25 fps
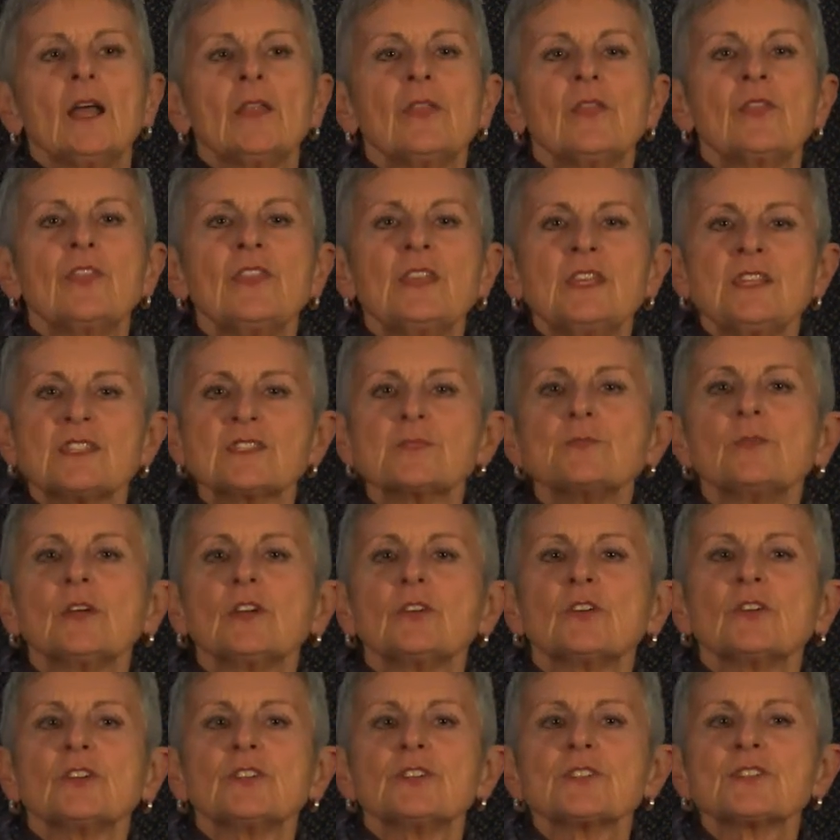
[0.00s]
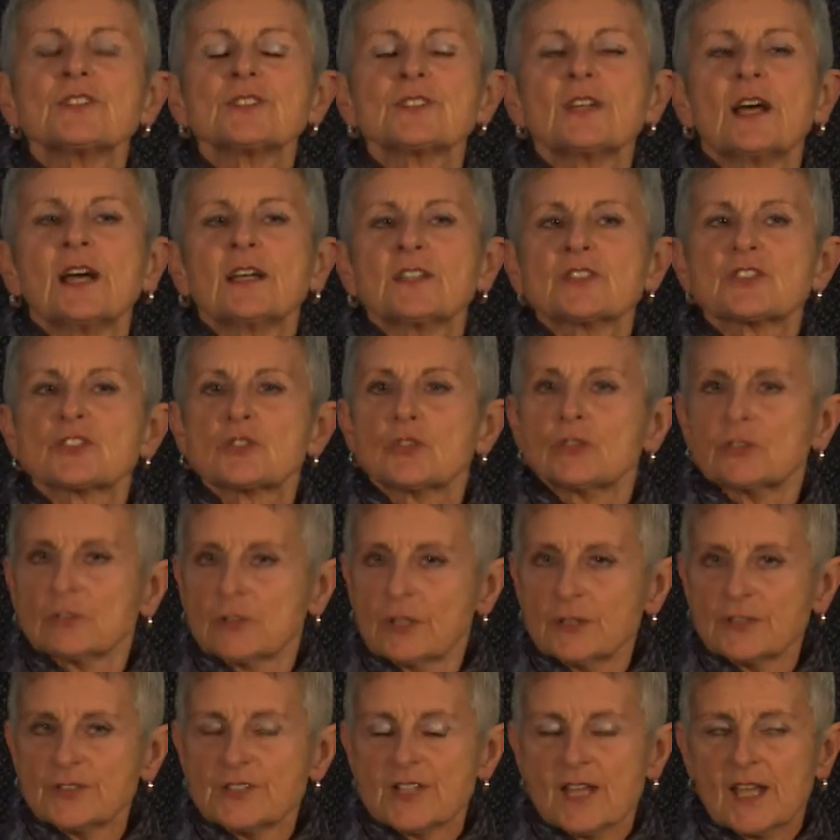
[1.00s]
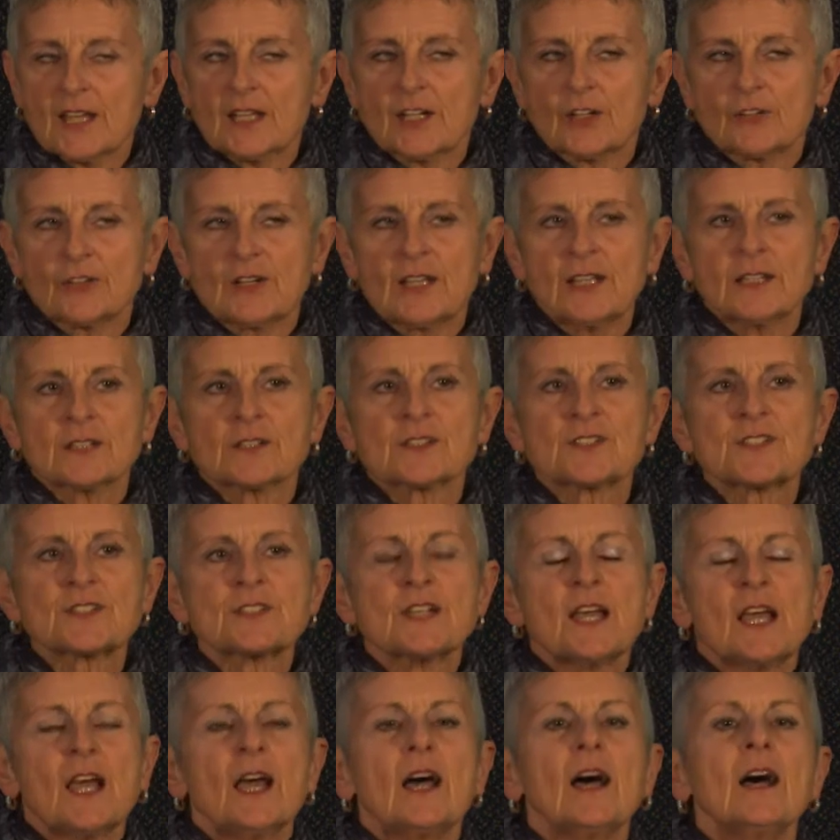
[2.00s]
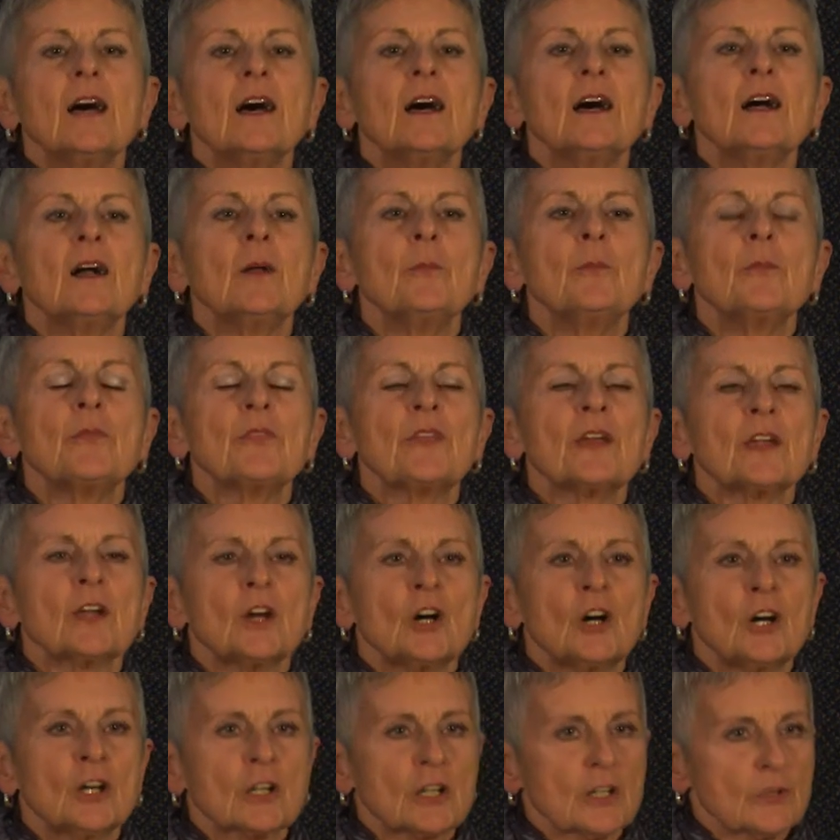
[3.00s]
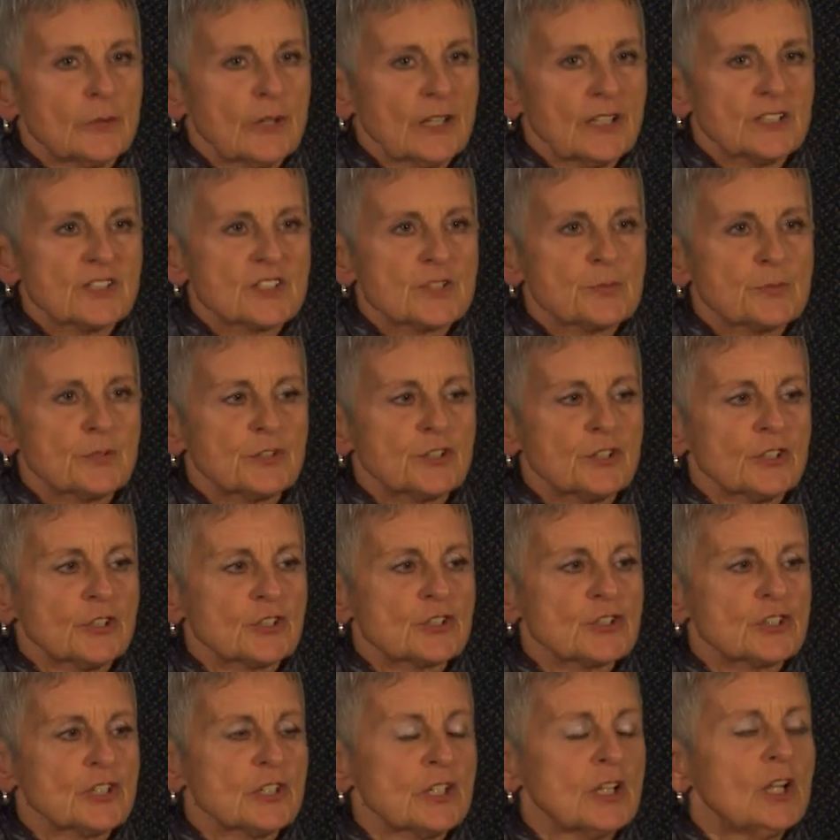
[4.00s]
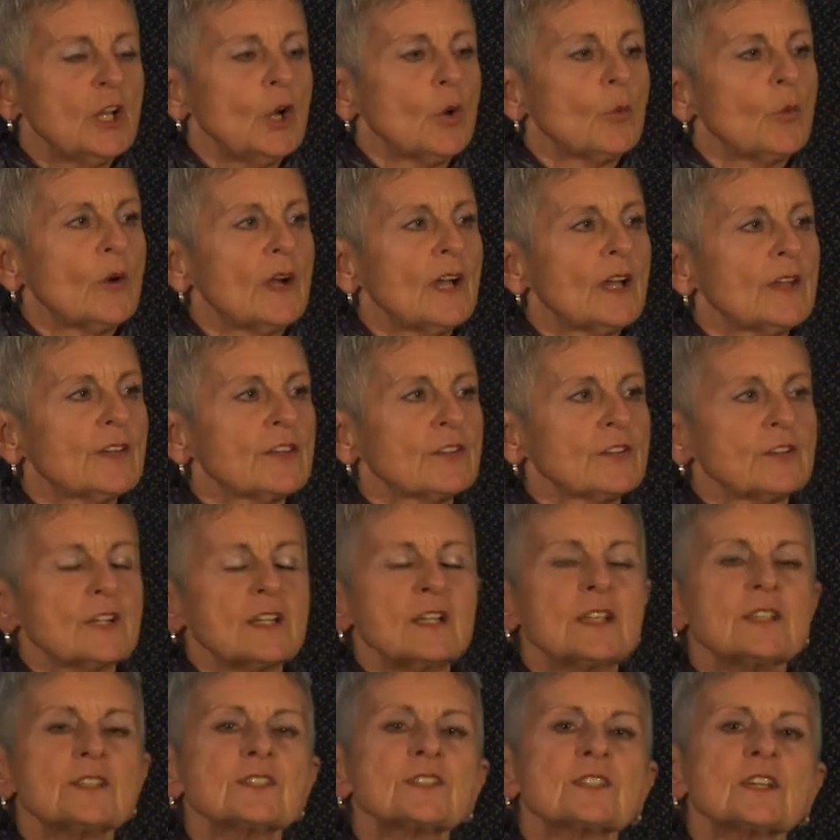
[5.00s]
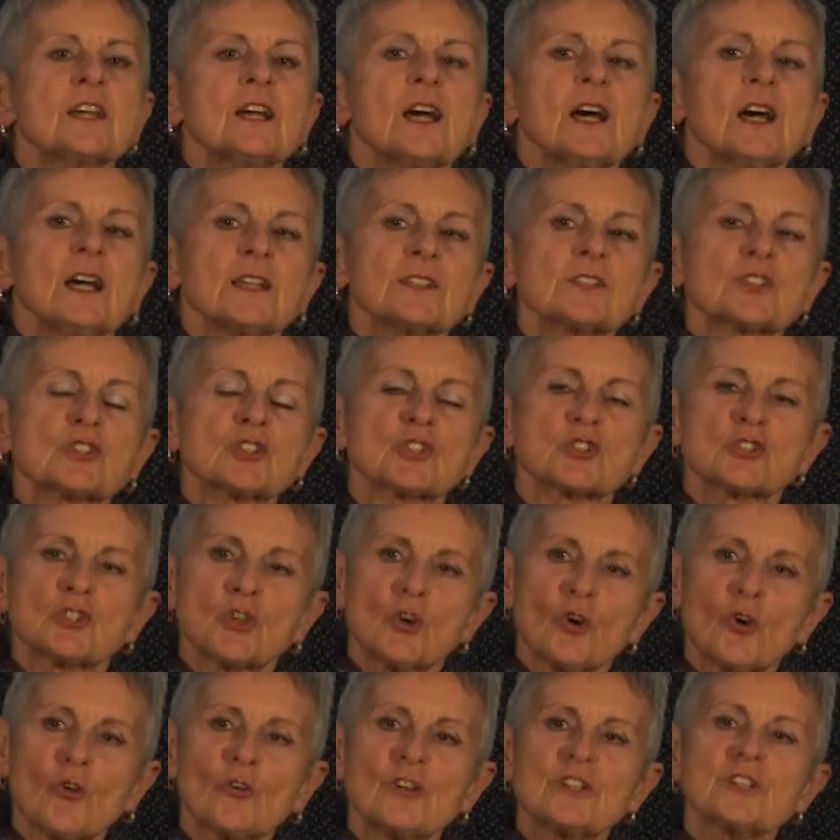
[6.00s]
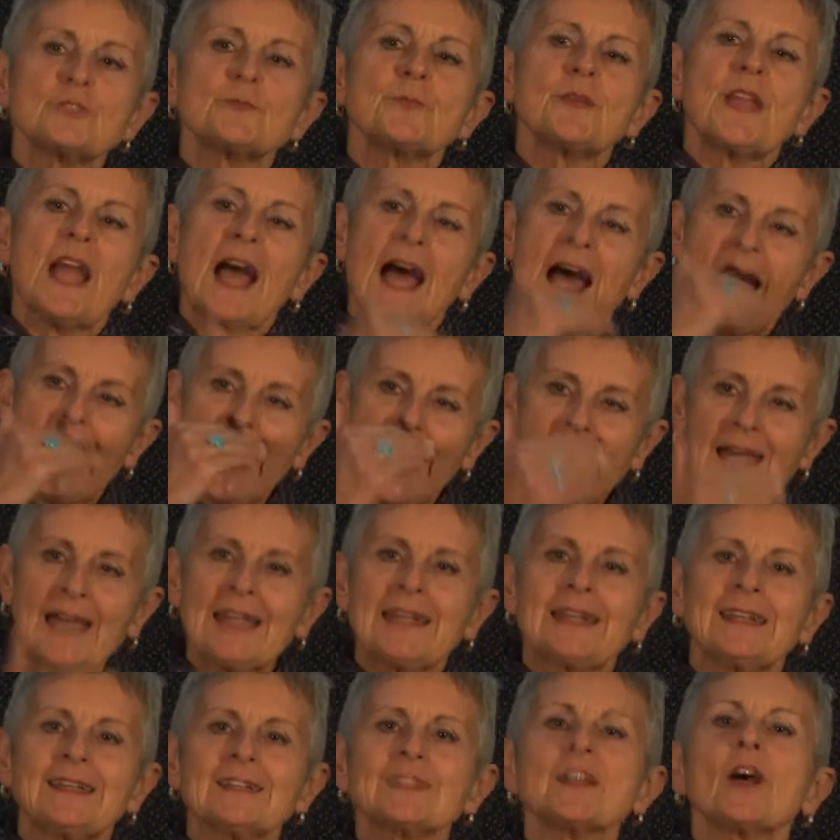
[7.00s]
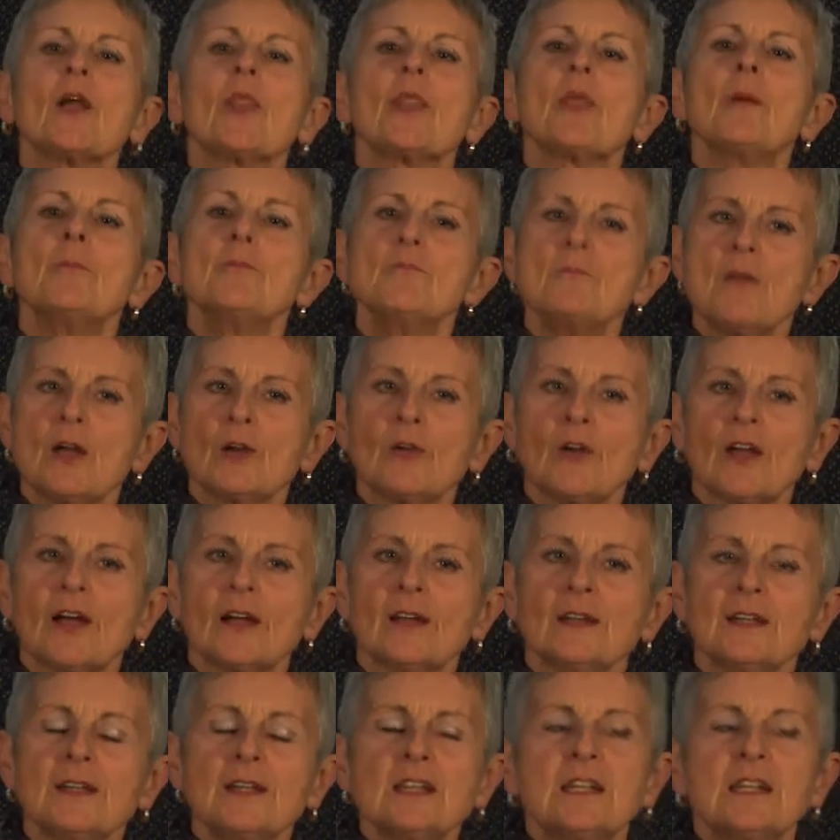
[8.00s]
These mirrors I saw on Decorex, they are going into production where there is storage behind the mirror.